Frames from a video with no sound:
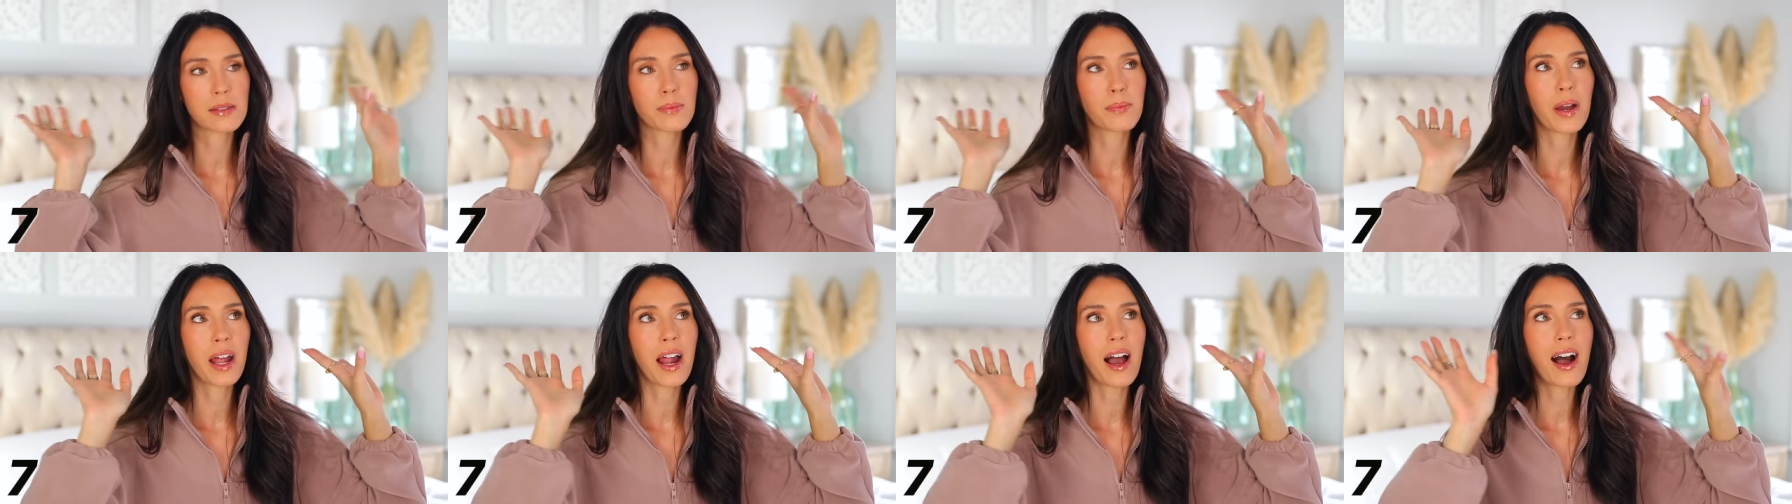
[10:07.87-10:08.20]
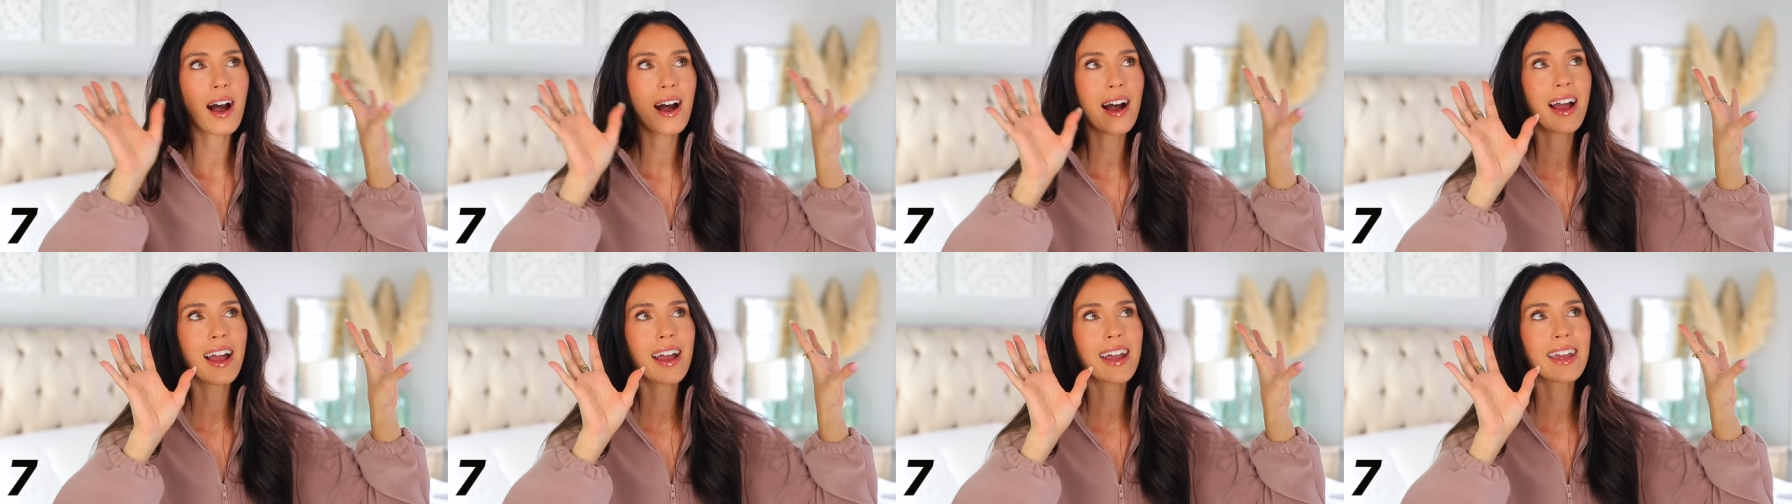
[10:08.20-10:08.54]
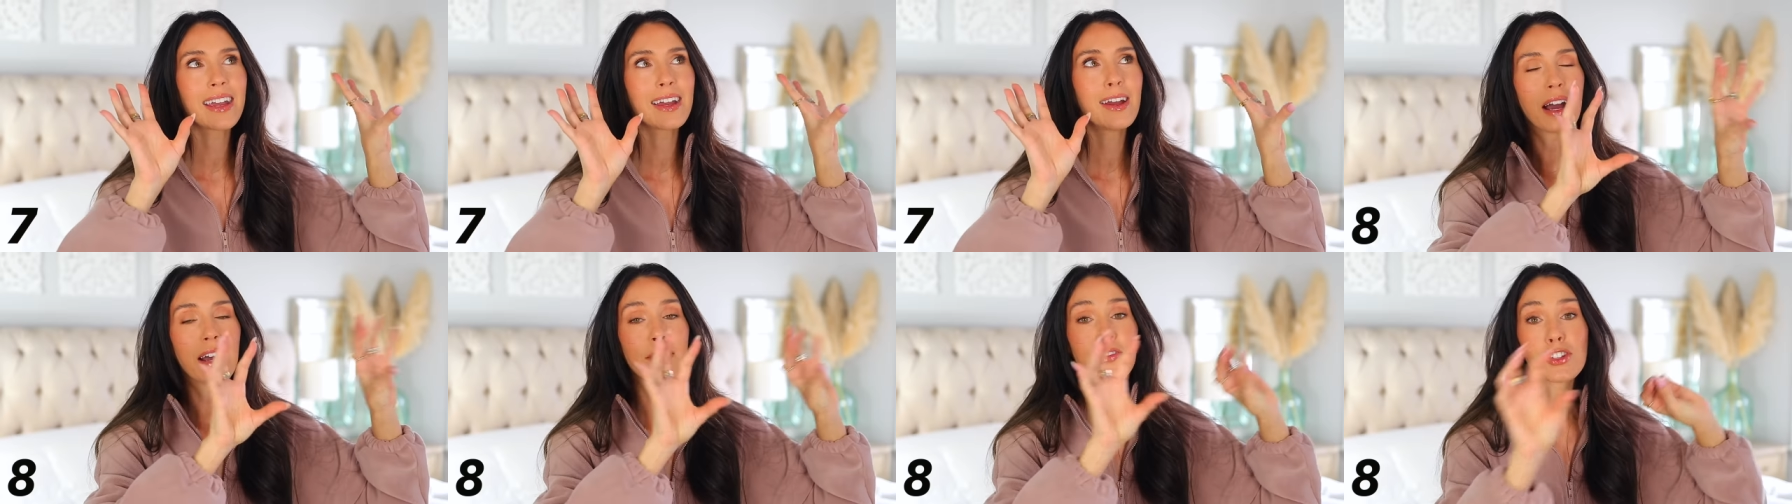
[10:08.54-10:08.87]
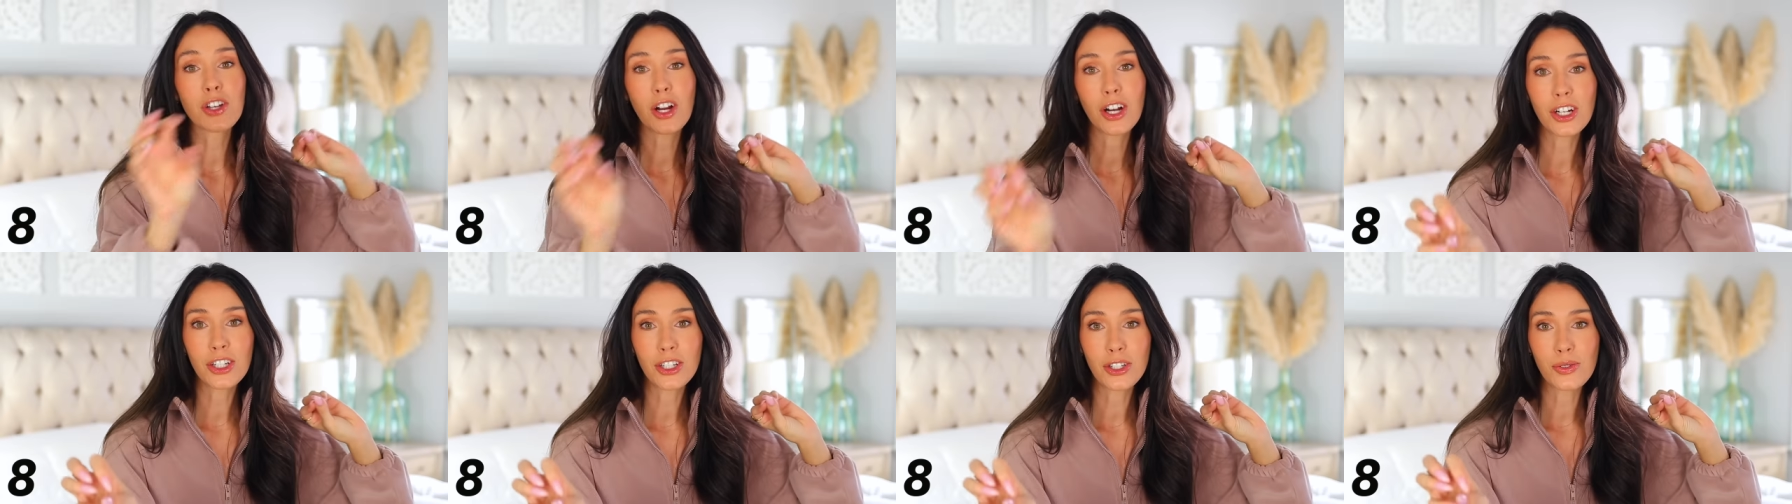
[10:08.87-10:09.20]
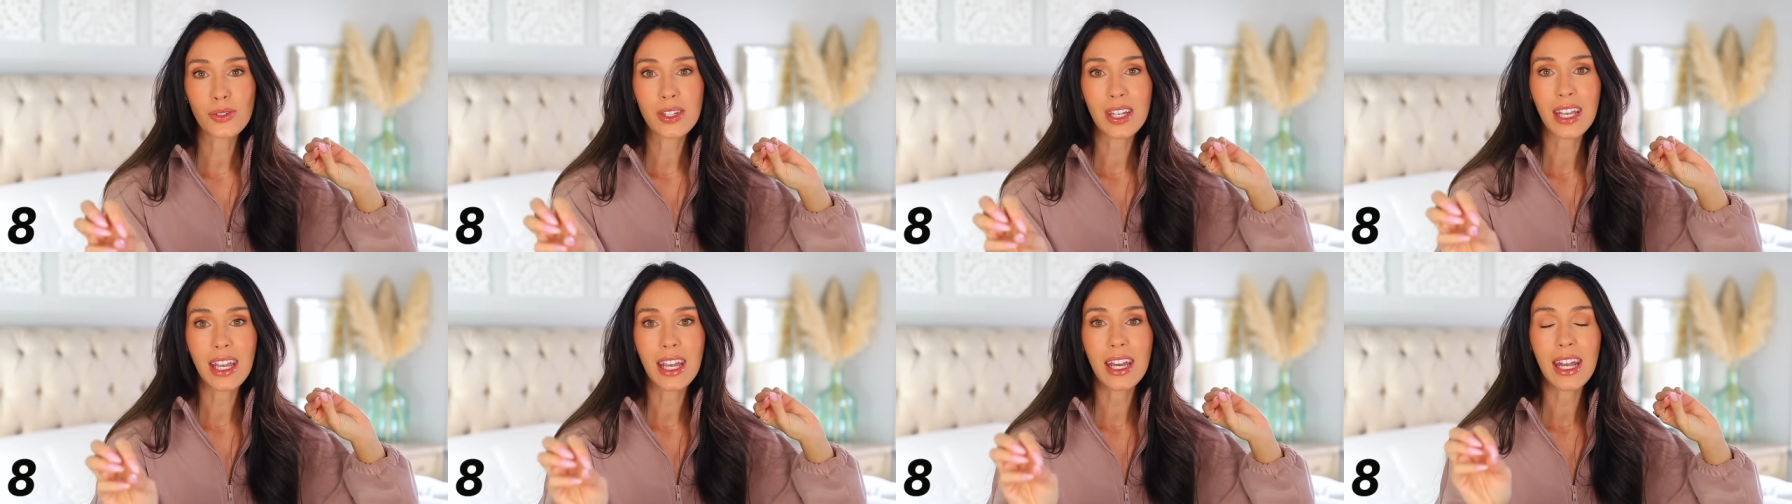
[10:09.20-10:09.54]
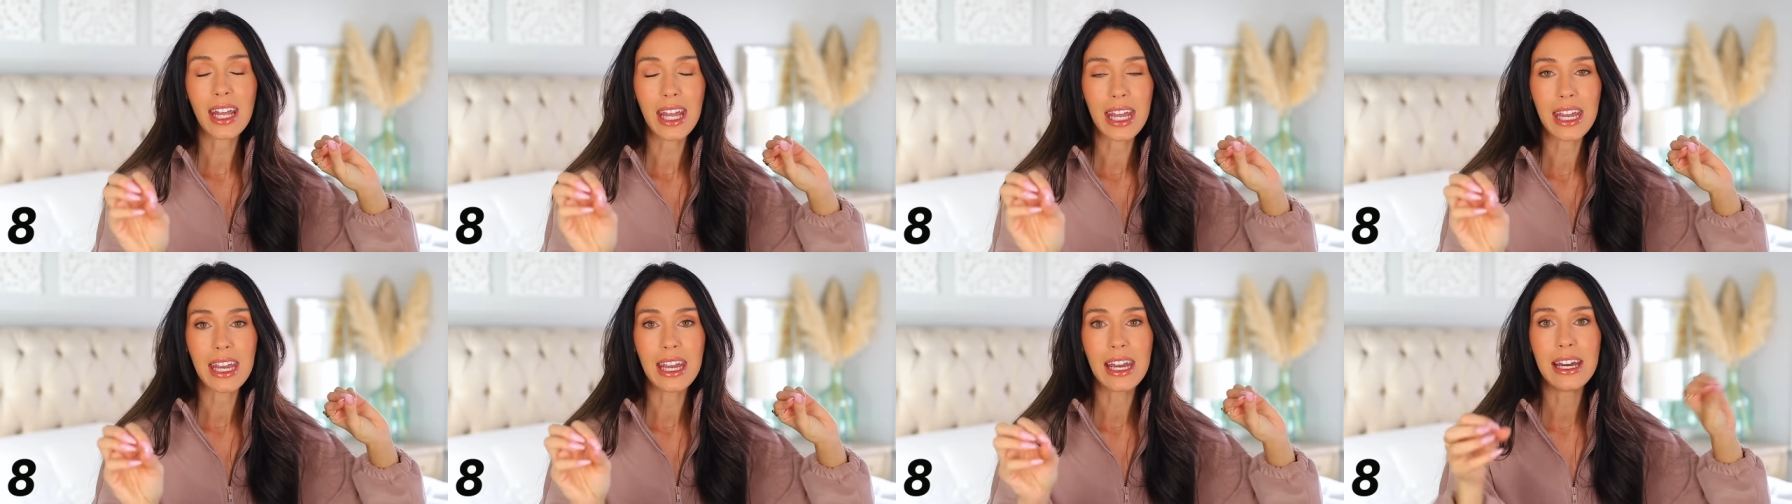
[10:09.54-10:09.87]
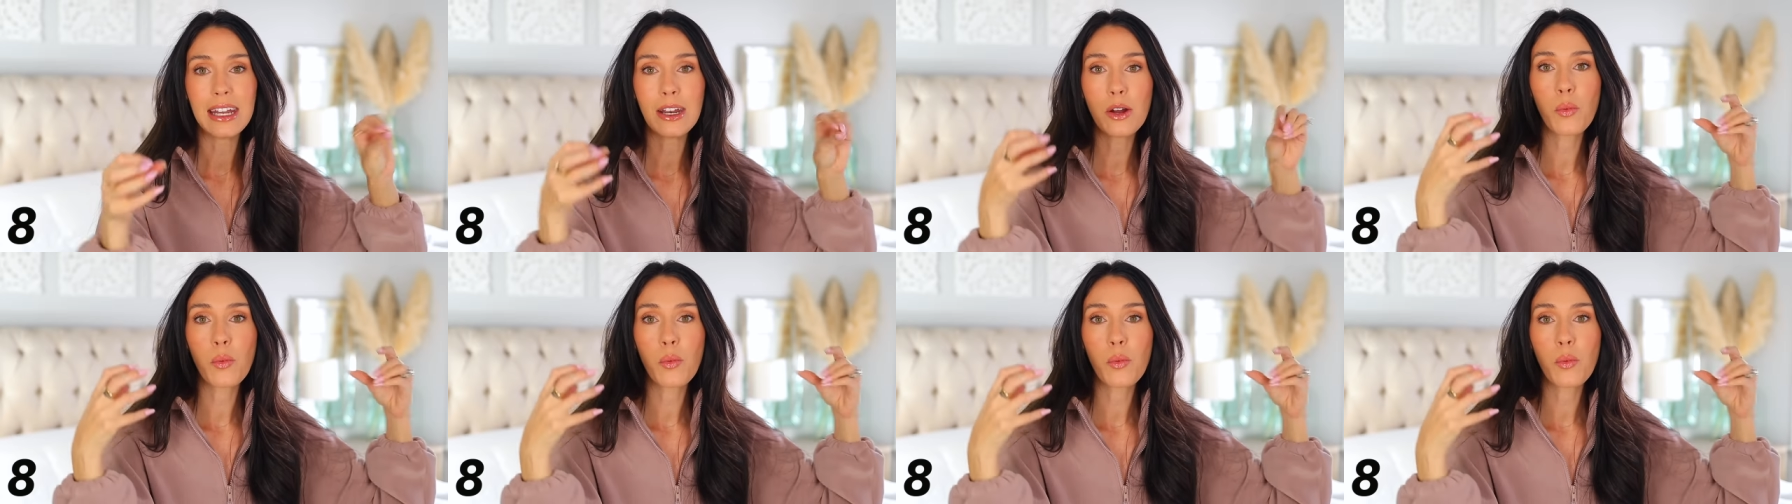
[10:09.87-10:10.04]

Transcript: but I have started using it in